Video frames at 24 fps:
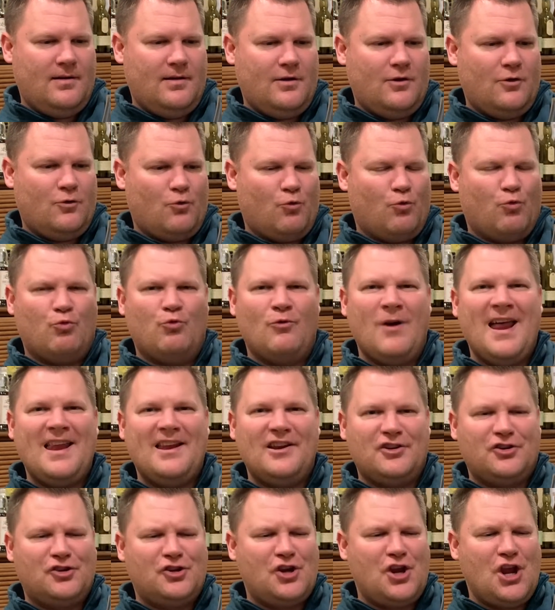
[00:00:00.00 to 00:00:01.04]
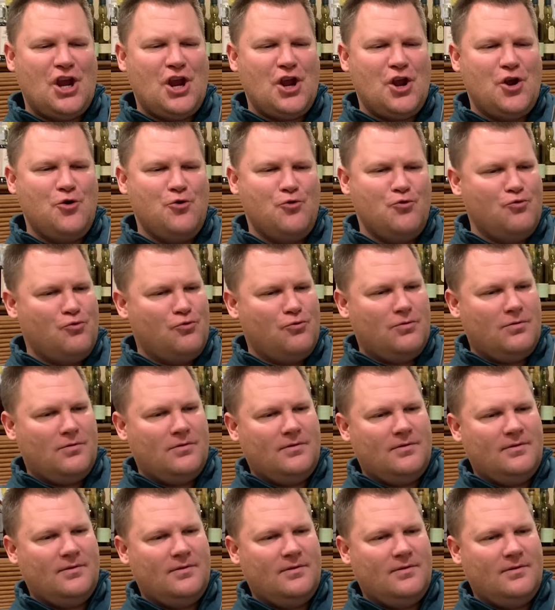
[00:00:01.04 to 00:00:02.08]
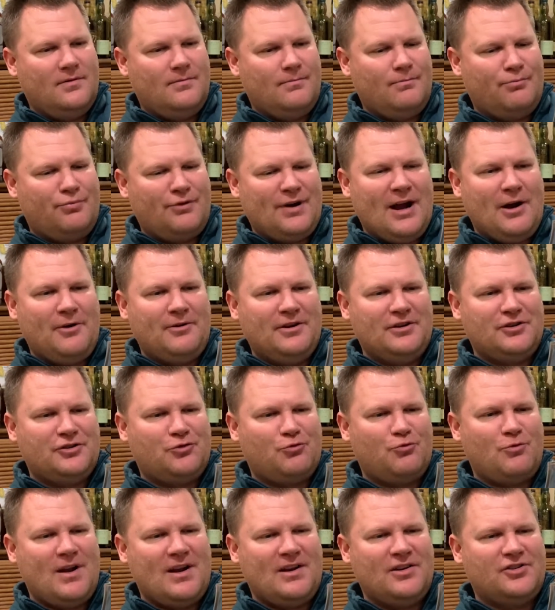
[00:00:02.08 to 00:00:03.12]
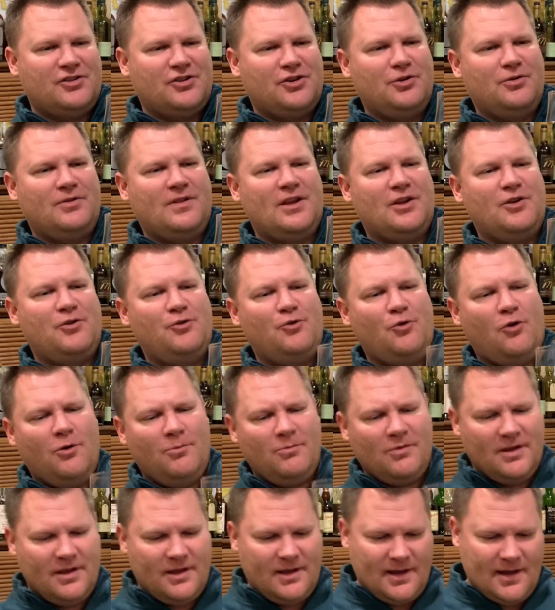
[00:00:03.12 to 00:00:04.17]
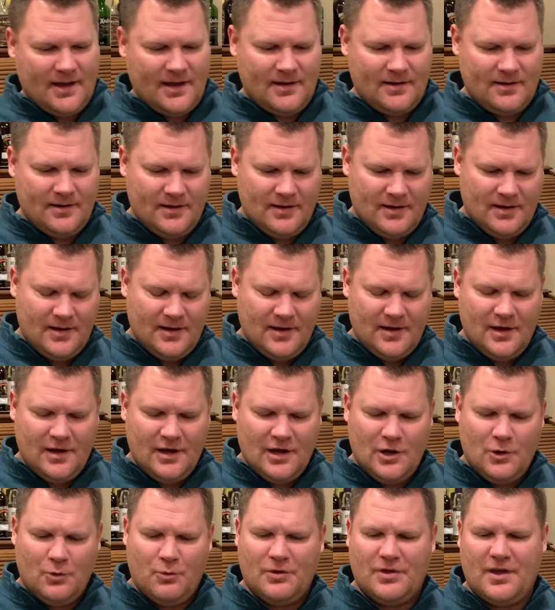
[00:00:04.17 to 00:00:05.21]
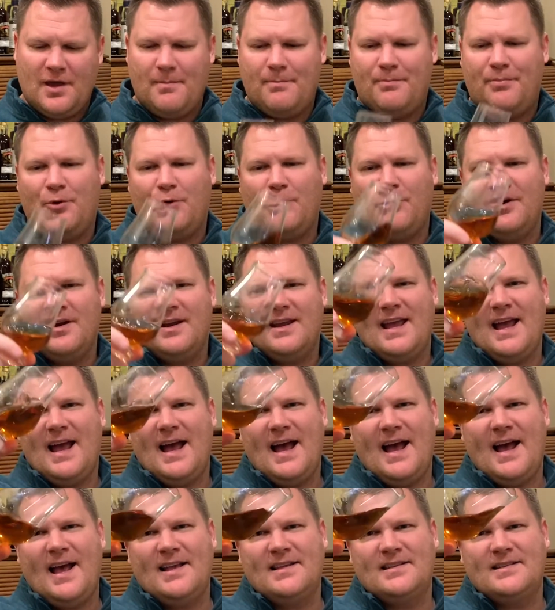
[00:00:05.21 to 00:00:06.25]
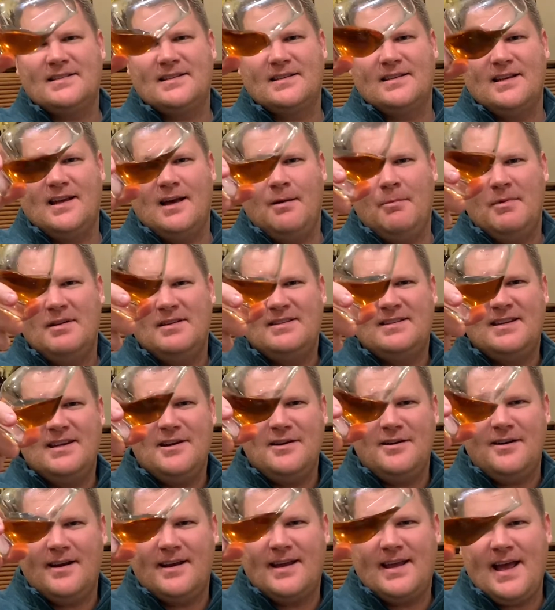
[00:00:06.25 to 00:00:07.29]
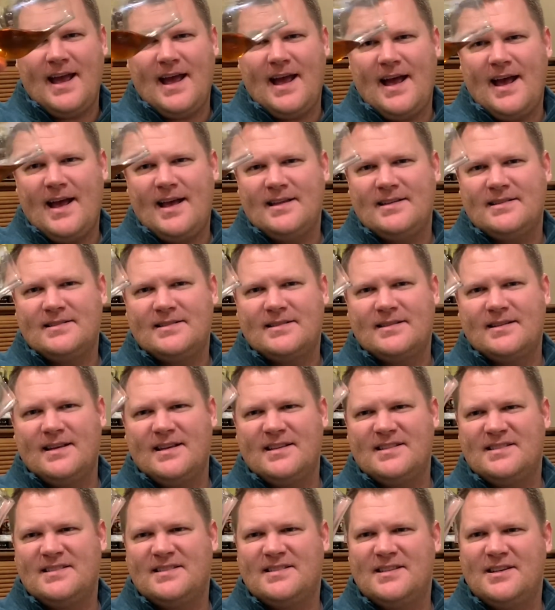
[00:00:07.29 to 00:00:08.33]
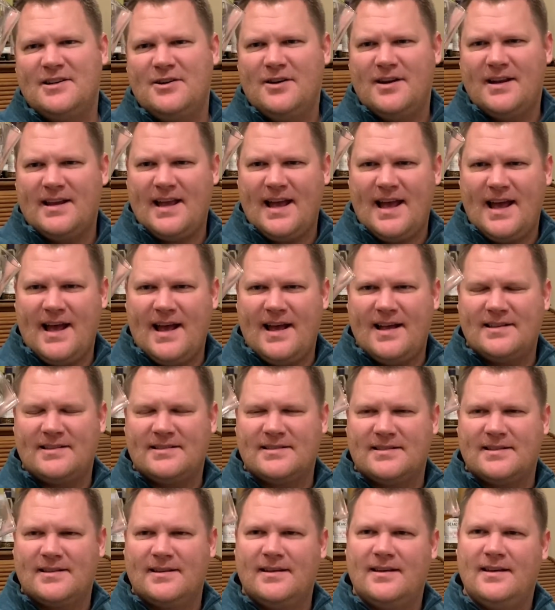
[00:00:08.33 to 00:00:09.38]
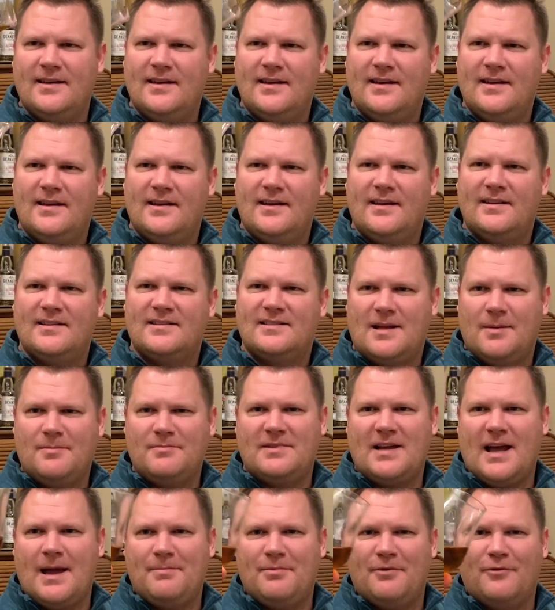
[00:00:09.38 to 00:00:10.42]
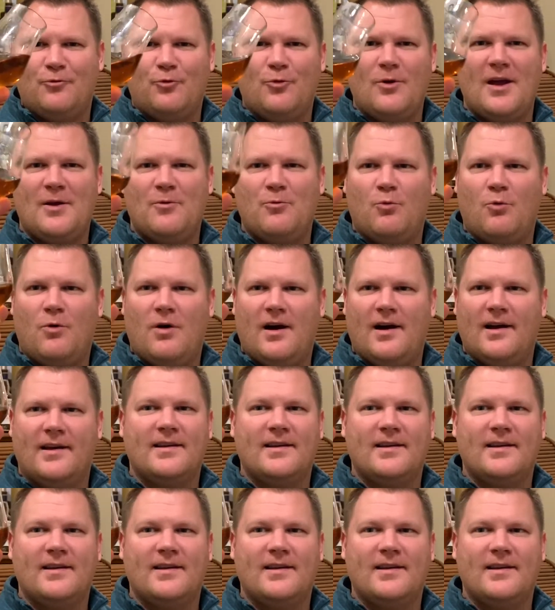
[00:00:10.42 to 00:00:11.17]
reddish hue, brownish reddish hue that you normally get with a port cask, a Madeira cask, a Syrah cask, some type of red wine